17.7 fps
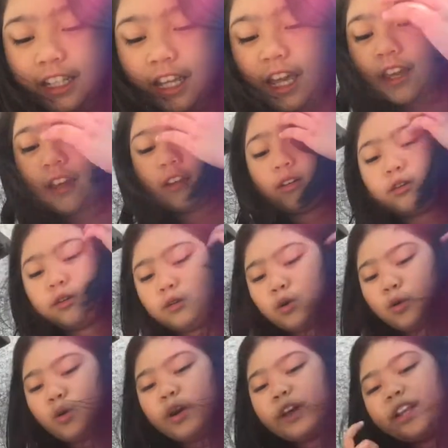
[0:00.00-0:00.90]
okay,
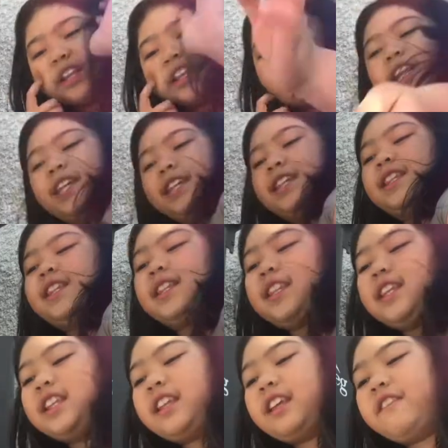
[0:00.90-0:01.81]
who is
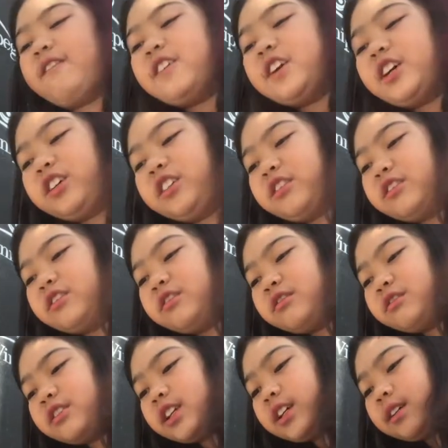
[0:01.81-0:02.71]
this in the
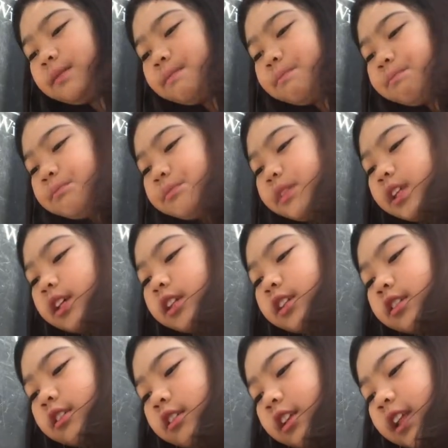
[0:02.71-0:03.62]
phone?
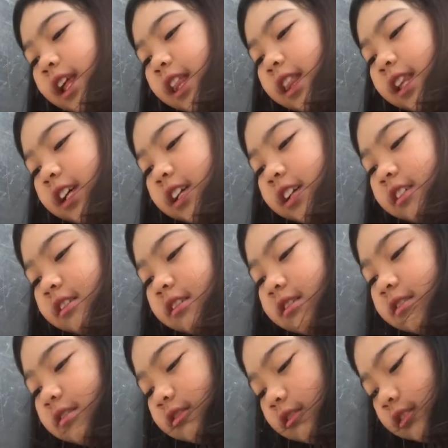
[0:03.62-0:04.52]
So, hello.
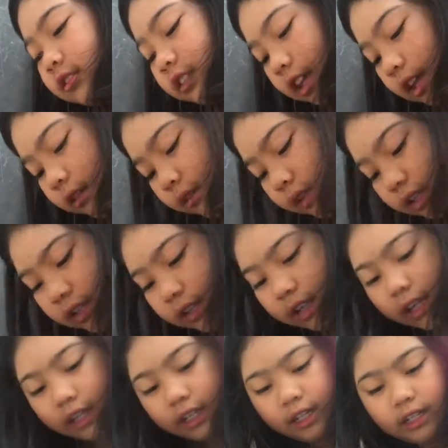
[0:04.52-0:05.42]
Okay, wait.
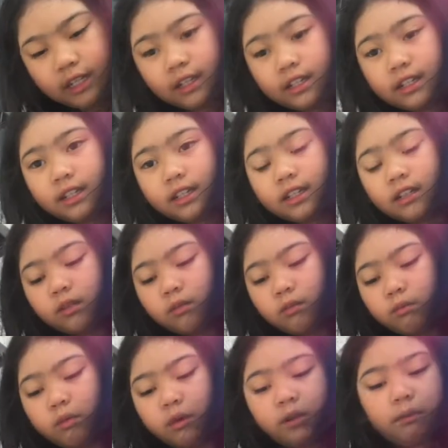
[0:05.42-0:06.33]
Ready? Put your head
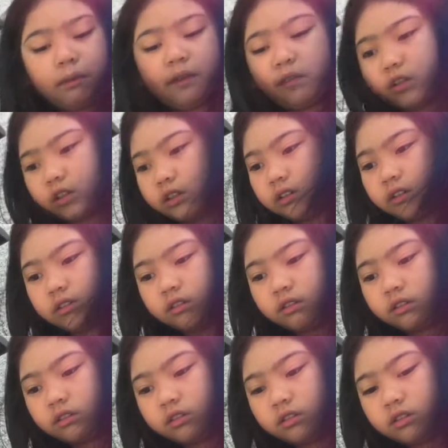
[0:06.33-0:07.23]
through Where's my phone?
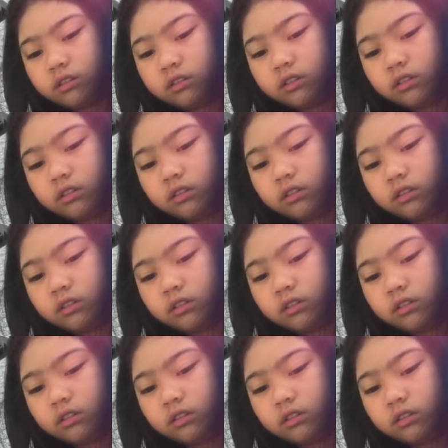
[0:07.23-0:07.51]
trash can